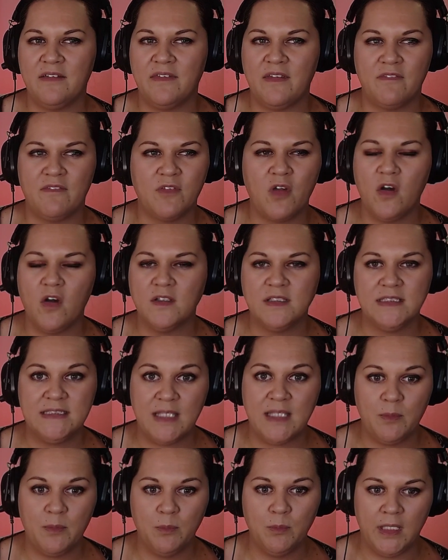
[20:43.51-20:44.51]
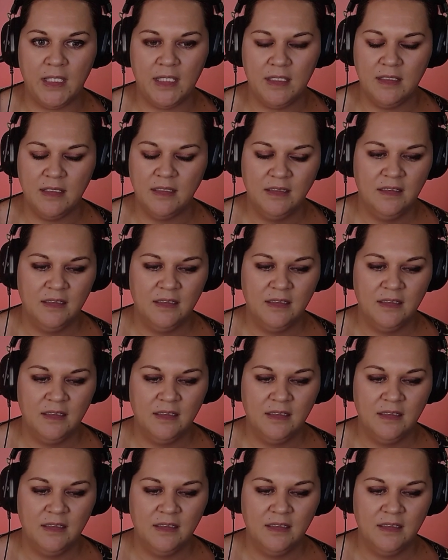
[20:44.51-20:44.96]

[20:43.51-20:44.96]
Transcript: They've gone somewhere,